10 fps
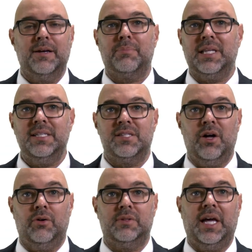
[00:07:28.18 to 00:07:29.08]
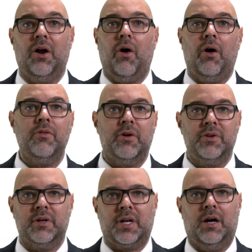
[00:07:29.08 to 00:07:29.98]
Please note that although
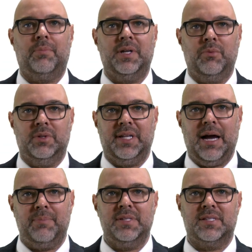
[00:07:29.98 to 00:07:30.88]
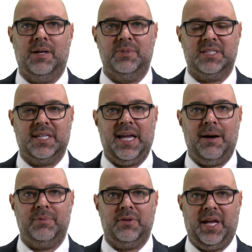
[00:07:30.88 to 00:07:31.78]
your company will not be subject to
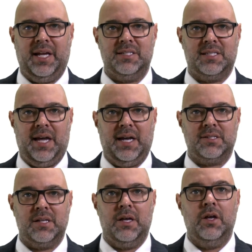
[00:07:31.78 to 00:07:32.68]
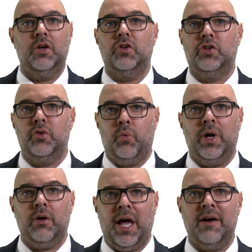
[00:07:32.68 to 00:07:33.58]
capital gains tax, you
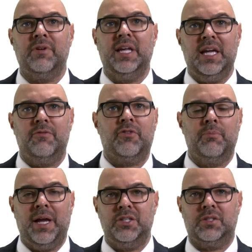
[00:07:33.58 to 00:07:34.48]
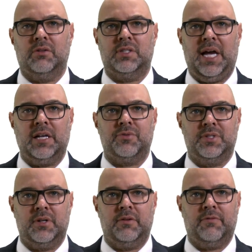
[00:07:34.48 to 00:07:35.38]
will have an informational tax
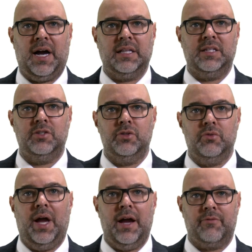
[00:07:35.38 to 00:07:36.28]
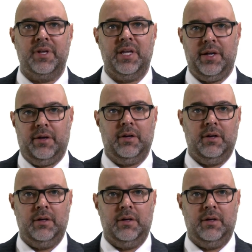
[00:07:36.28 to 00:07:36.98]
return filing due every year.